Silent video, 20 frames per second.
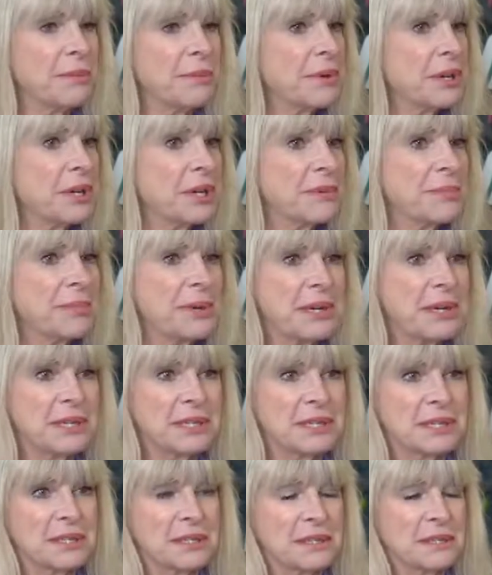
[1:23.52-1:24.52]
I'm a good
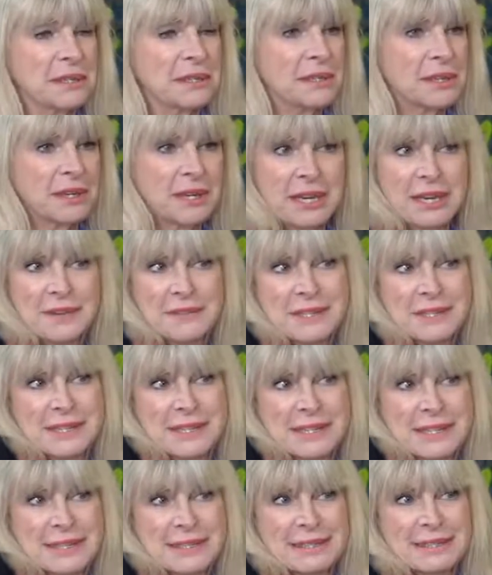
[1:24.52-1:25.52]
person. I have a
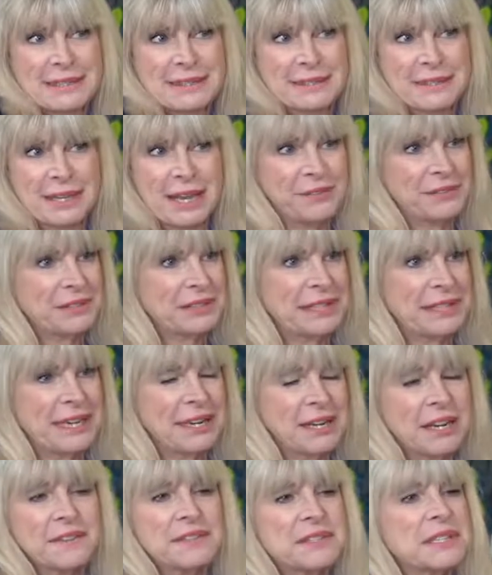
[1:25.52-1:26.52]
skill. I have a
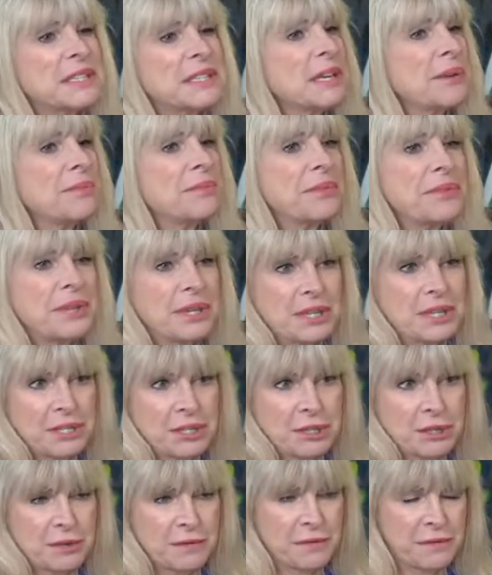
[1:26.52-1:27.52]
talent. I have something
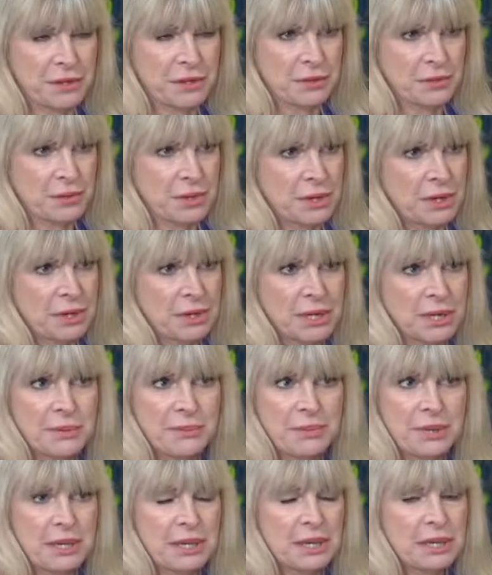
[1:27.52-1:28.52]
to offer the world.
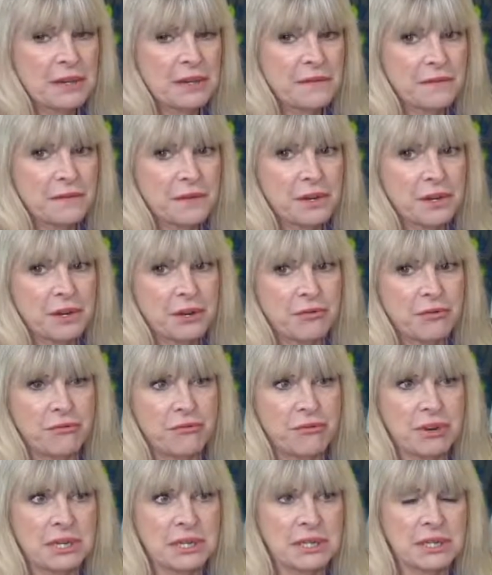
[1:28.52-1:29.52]
I'm here for a
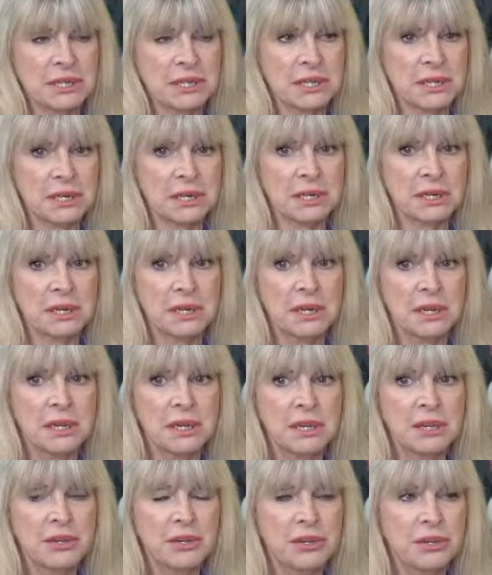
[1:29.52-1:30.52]
reason.
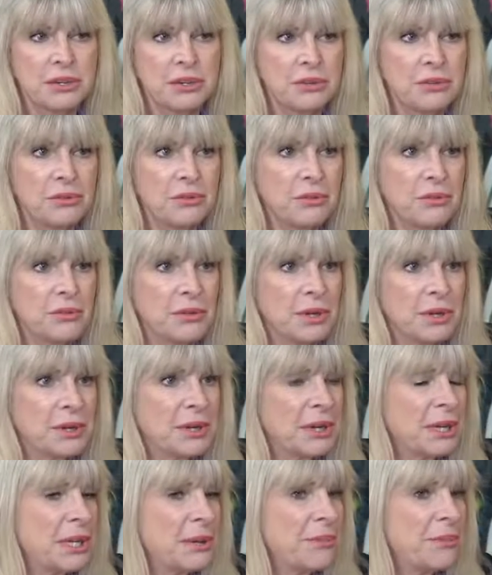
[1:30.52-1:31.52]
You
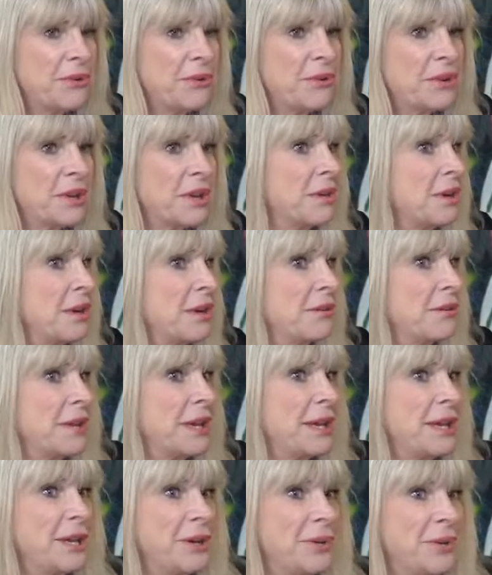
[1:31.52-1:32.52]
look in the mirror and go, oh,
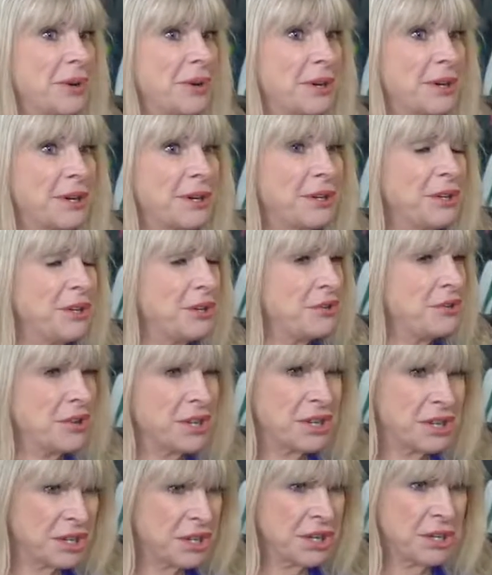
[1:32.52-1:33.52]
there you are. You're a
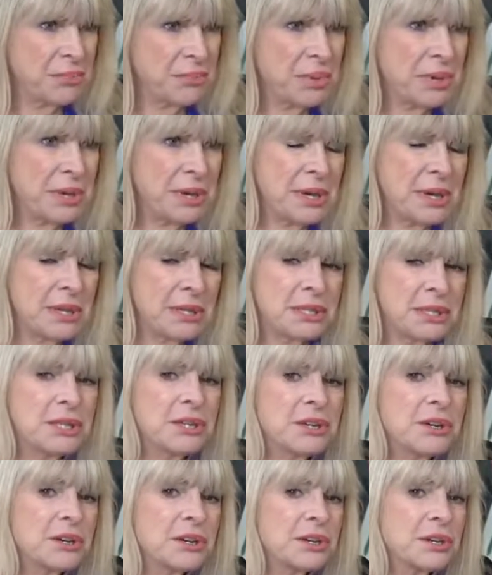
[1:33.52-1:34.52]
good person.
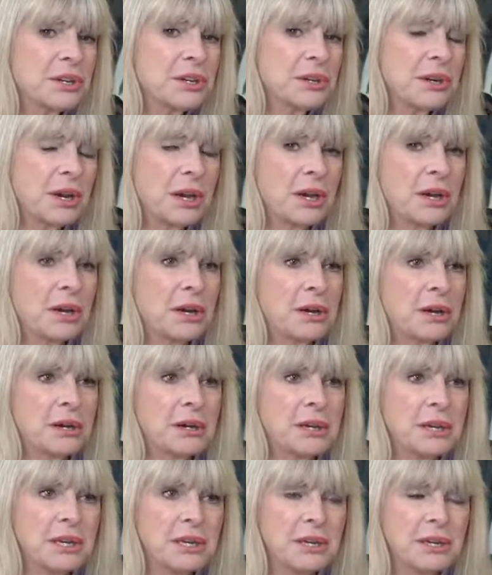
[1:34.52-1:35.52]
You've got a good
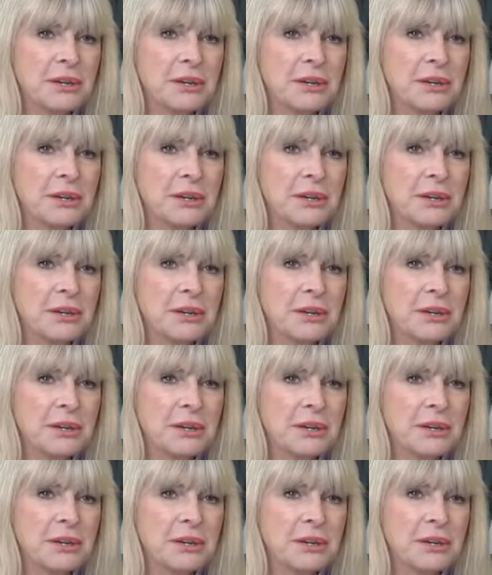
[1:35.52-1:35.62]
heart. You